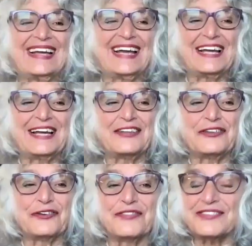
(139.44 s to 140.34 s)

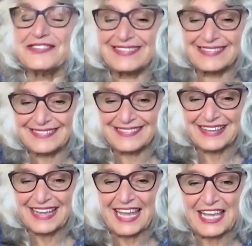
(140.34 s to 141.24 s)
You're a physicist
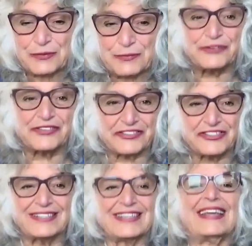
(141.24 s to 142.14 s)
and a
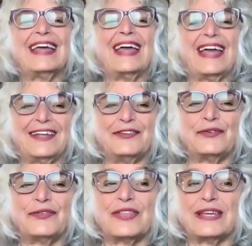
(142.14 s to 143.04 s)
musician, and
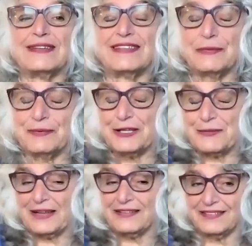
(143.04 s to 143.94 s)
you think deeply
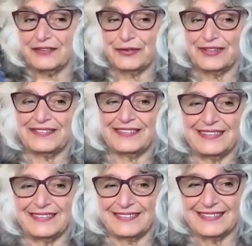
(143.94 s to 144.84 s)
about
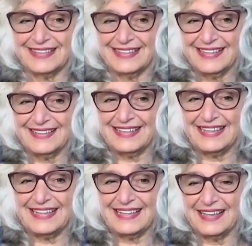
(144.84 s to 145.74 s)
synchronicities,
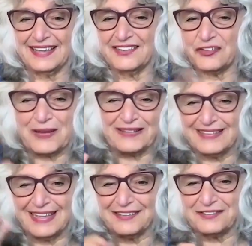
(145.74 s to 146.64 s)
the
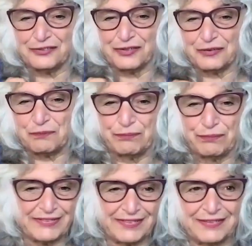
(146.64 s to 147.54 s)
unexpected guests who can
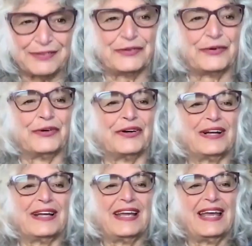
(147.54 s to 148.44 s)
bust in the
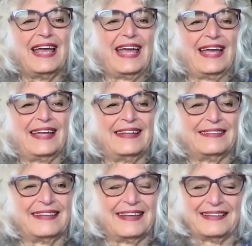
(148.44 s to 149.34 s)
door
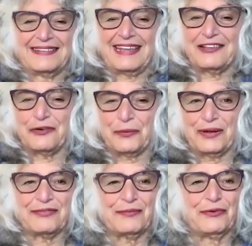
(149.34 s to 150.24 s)
and take you
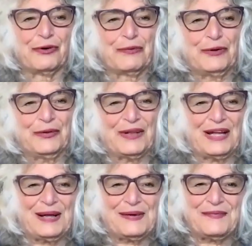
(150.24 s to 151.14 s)
away from normal
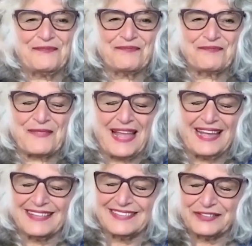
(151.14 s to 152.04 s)

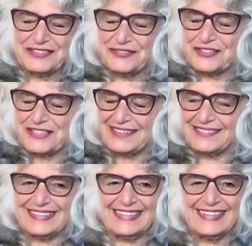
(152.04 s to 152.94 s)
to a different
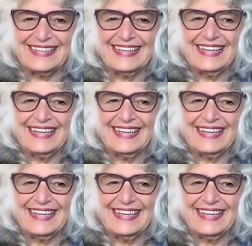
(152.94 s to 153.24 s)
destiny.